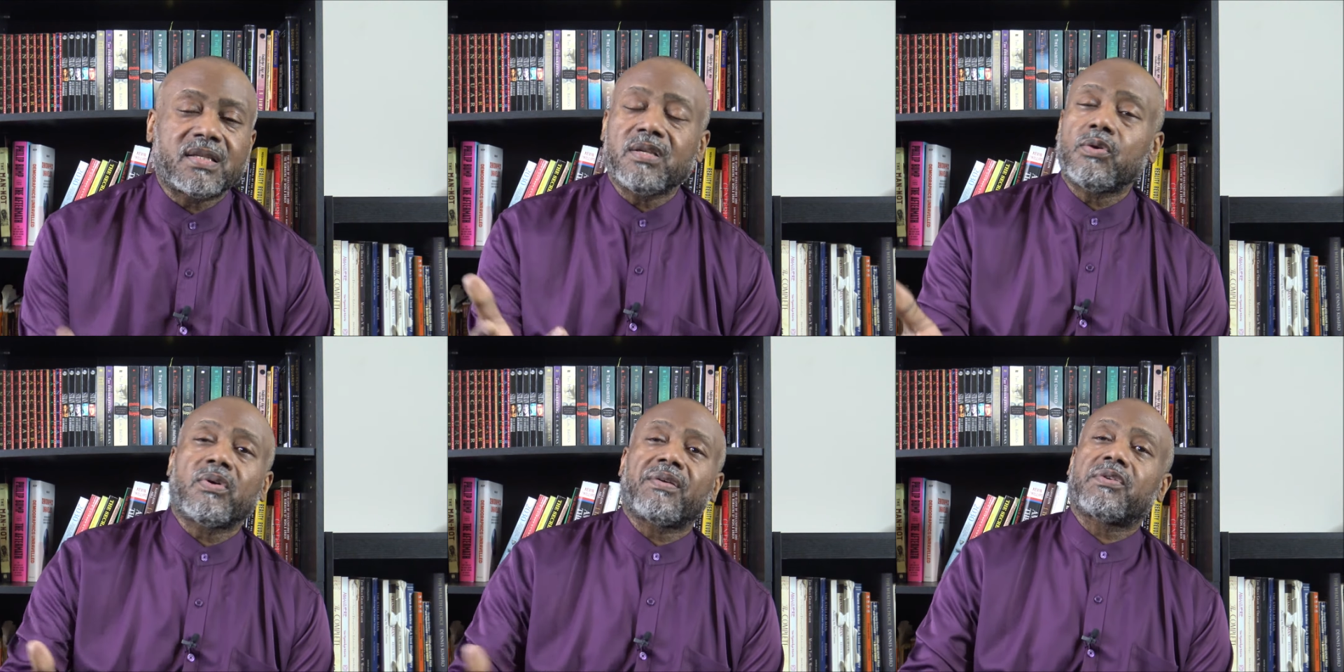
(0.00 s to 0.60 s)
see, you
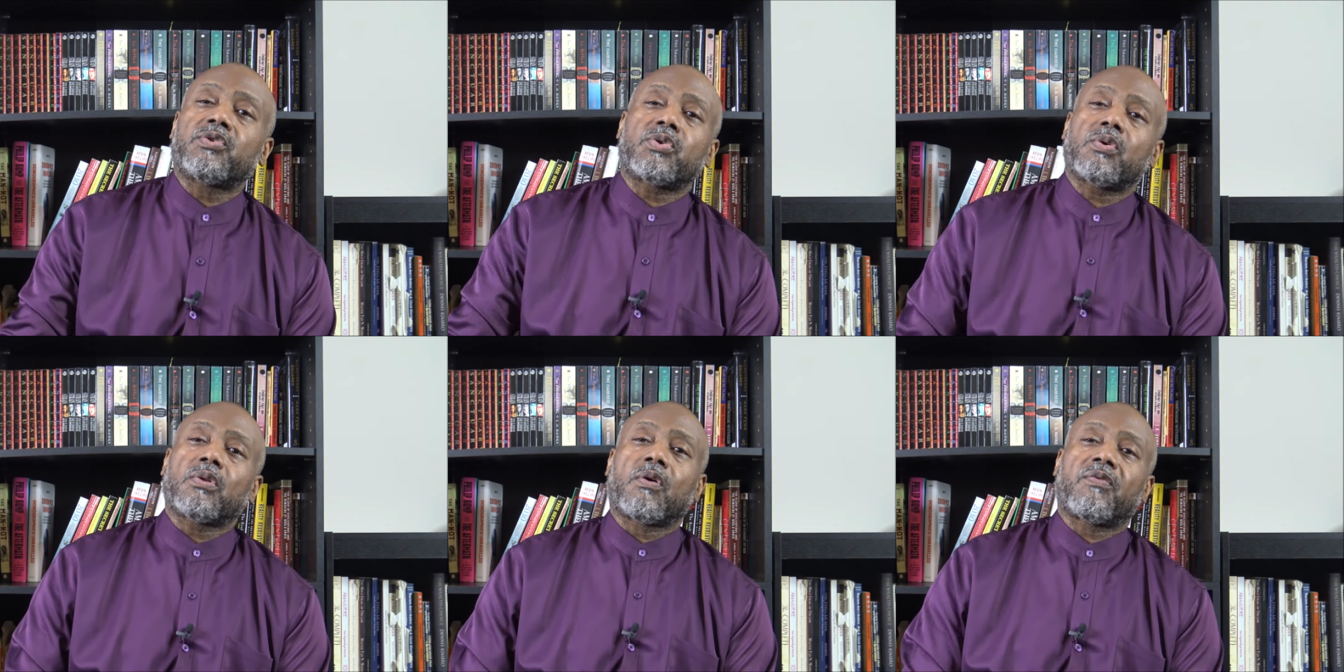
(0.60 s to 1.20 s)
don't have
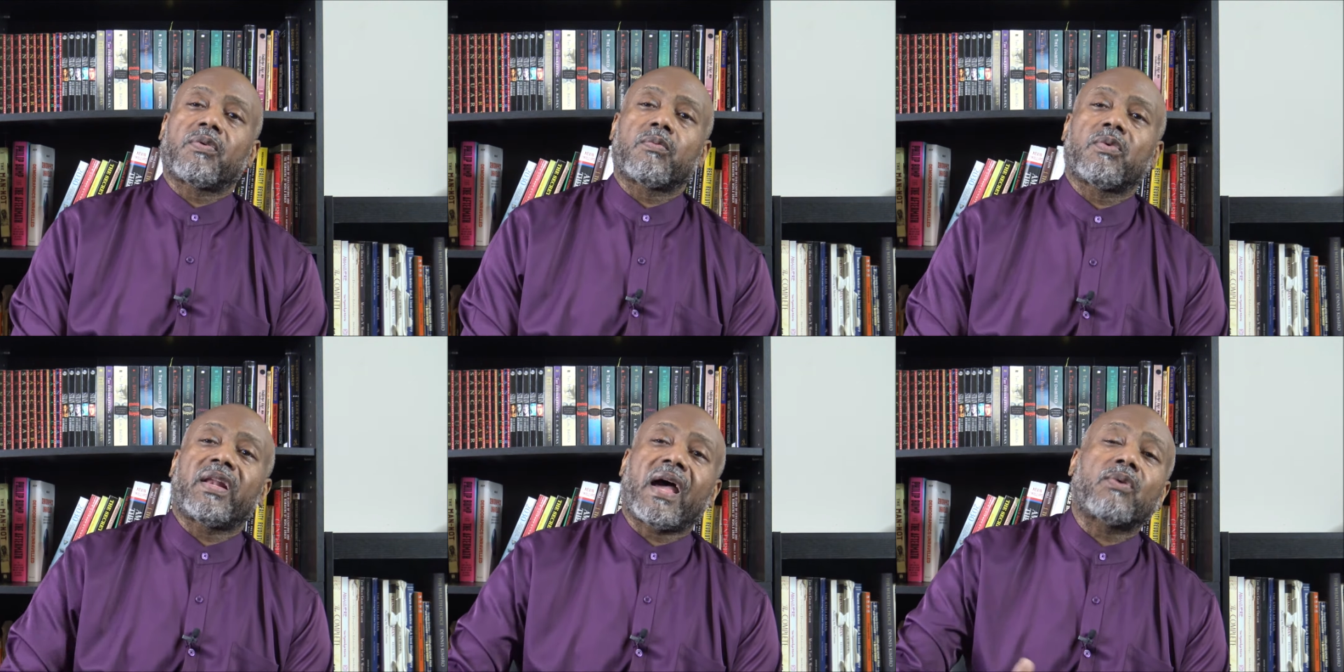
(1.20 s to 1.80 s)
control over
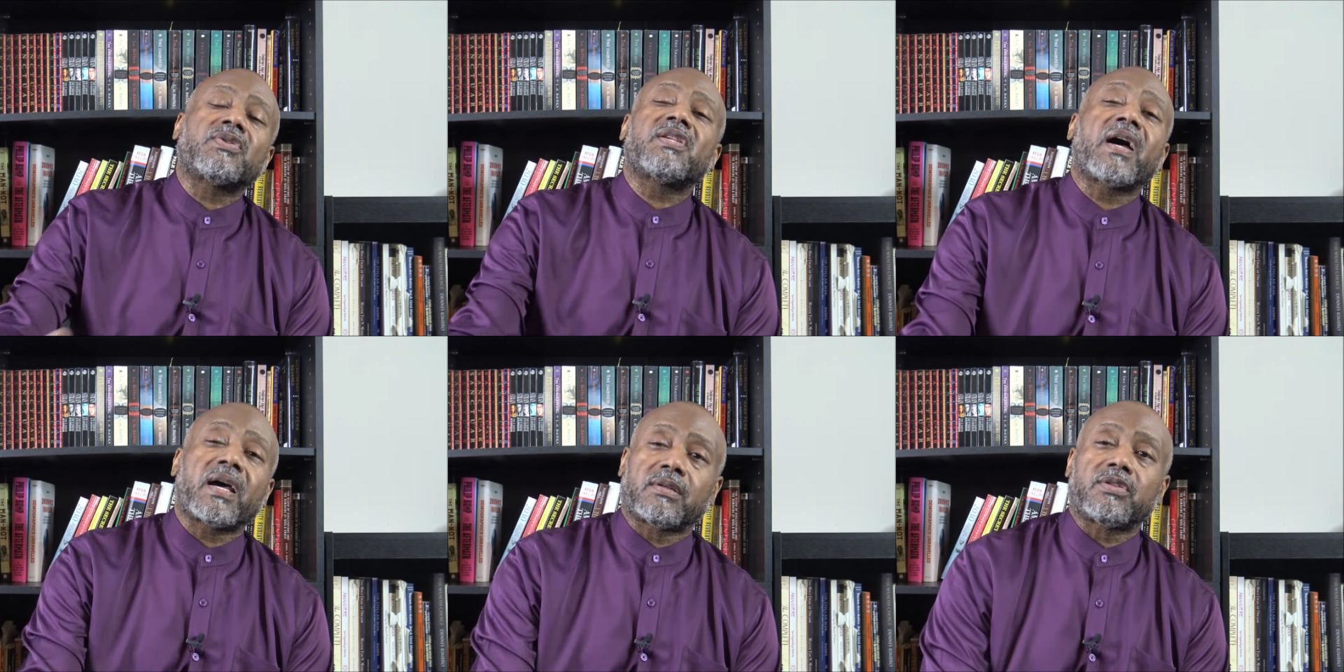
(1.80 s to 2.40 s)
what
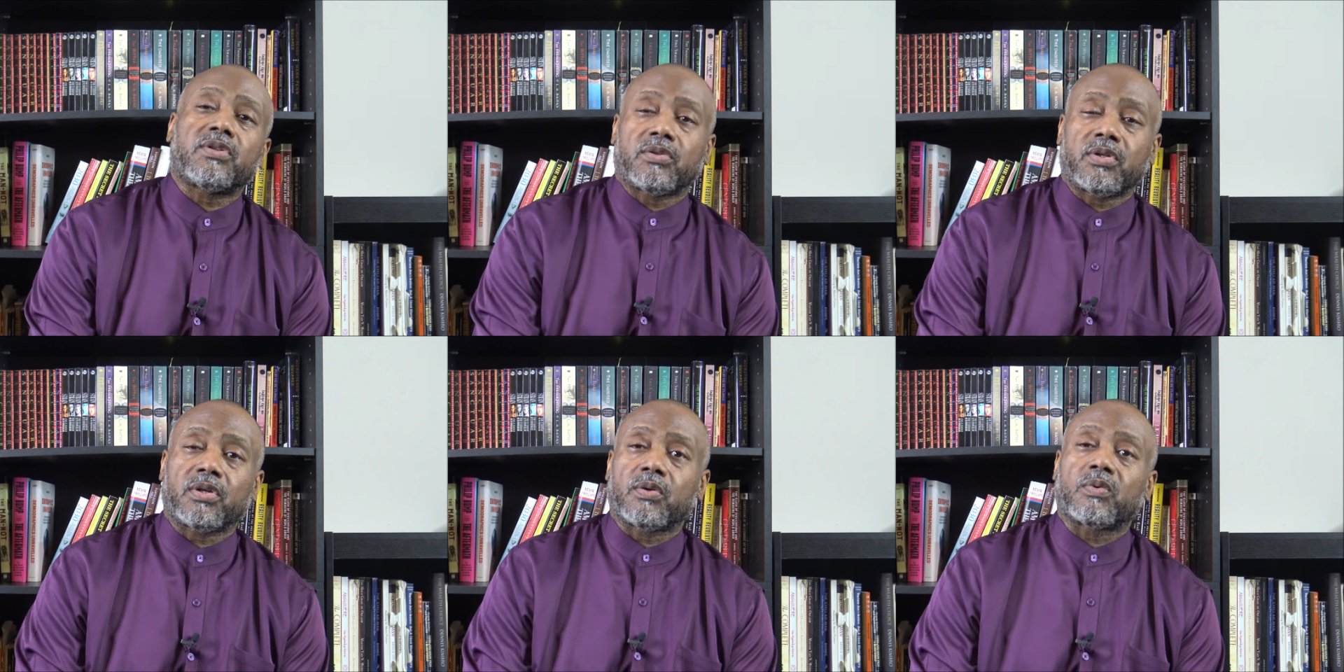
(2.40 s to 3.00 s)
outsiders do
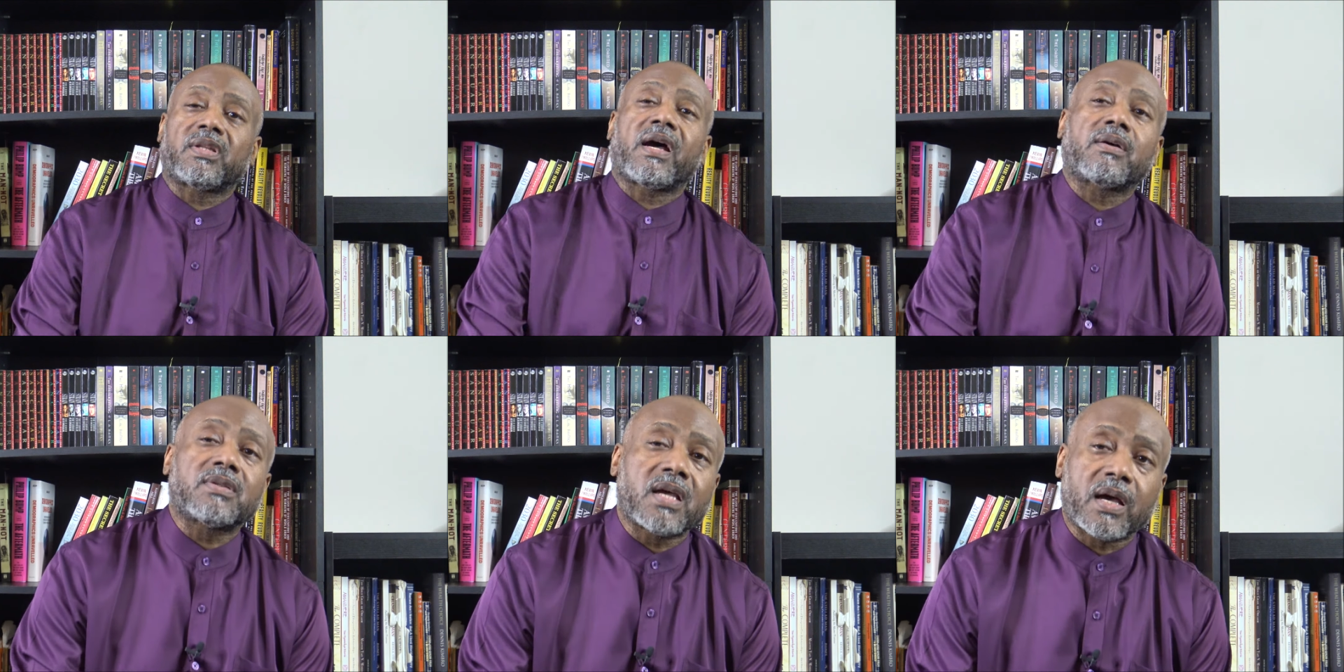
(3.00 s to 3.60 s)
to you, what the
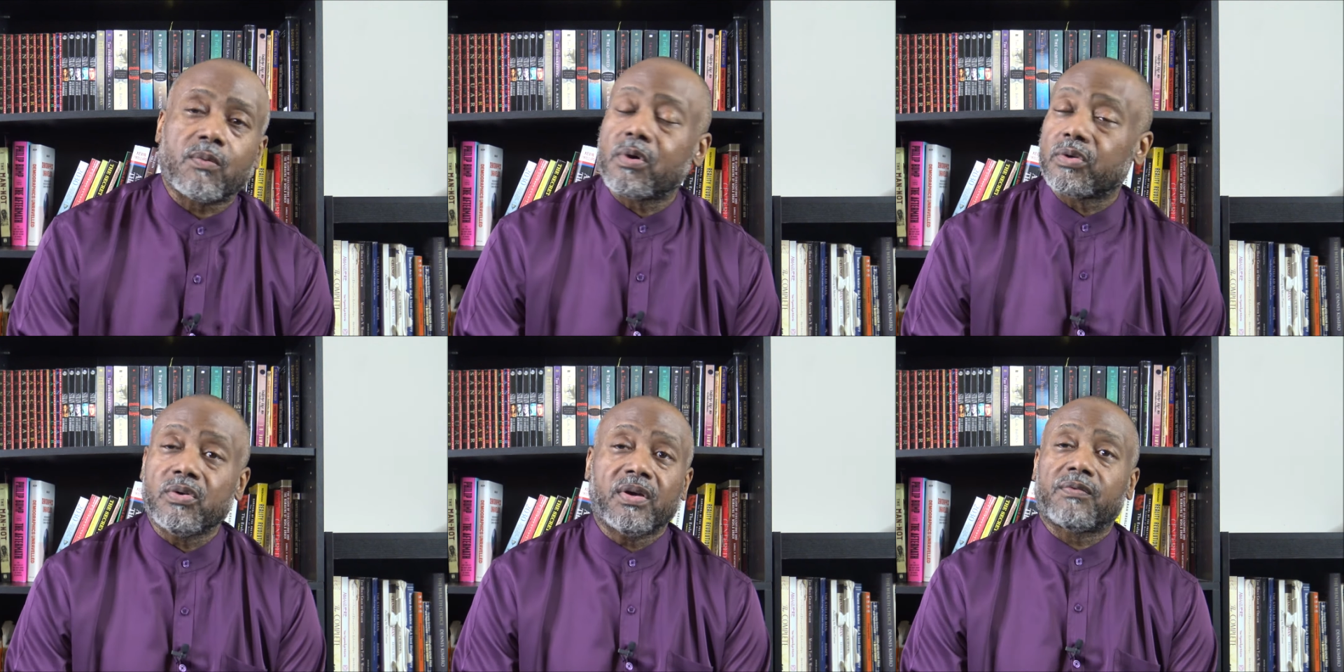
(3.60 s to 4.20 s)
outside
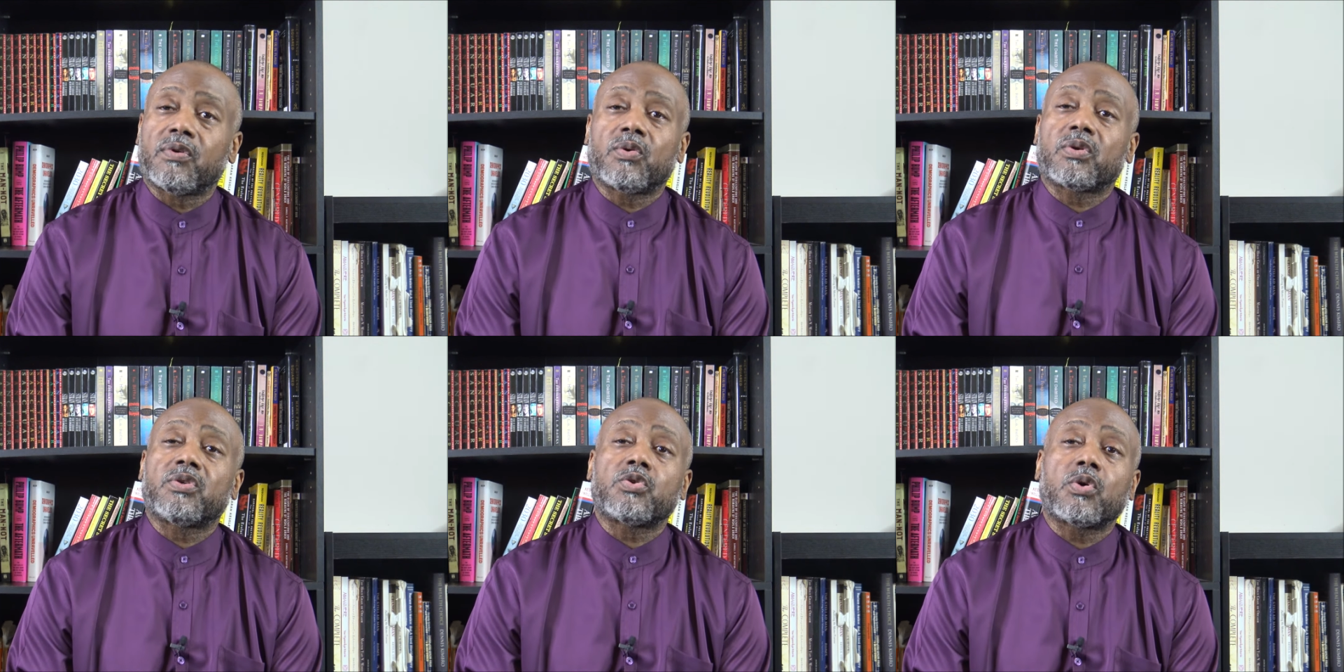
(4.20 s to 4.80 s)
world. You have no
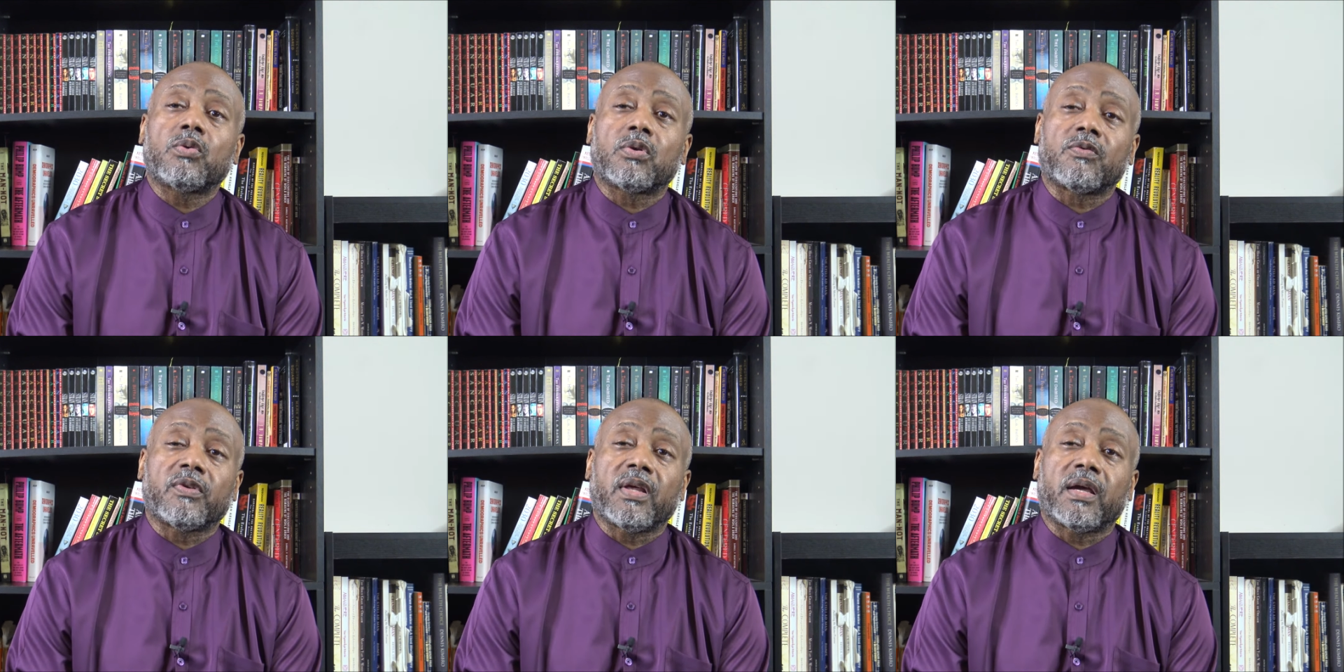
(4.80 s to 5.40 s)
control
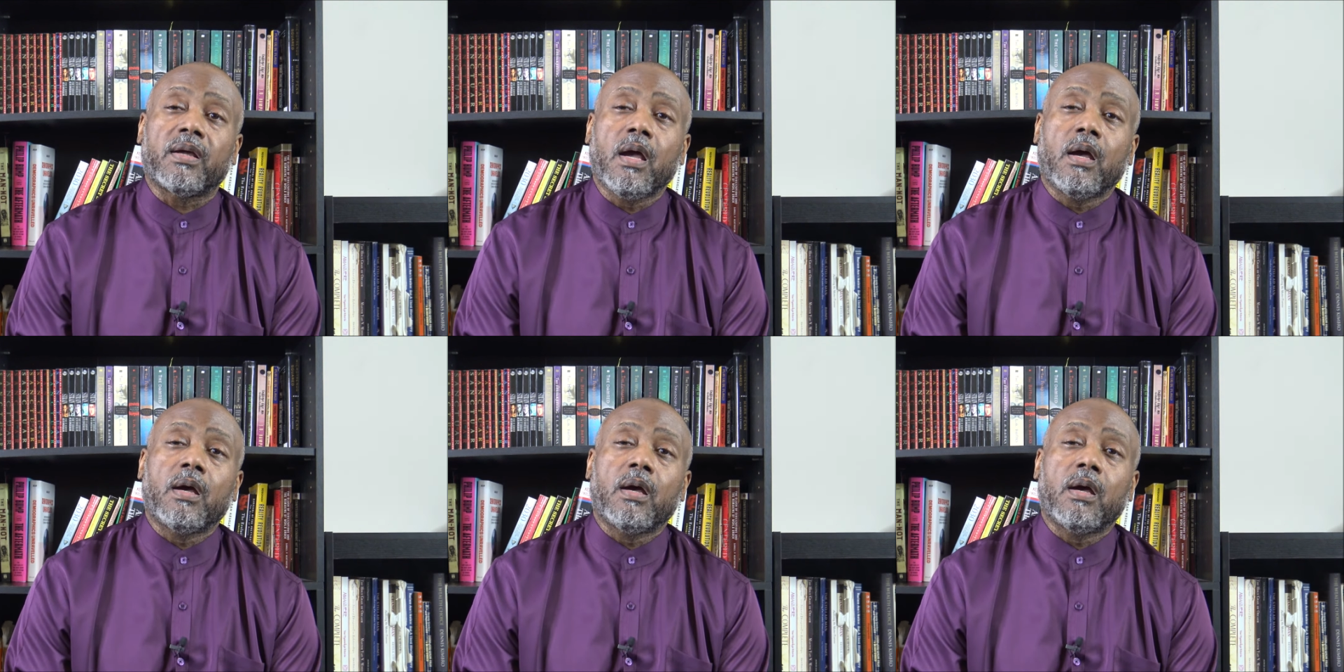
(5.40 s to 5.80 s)
over that.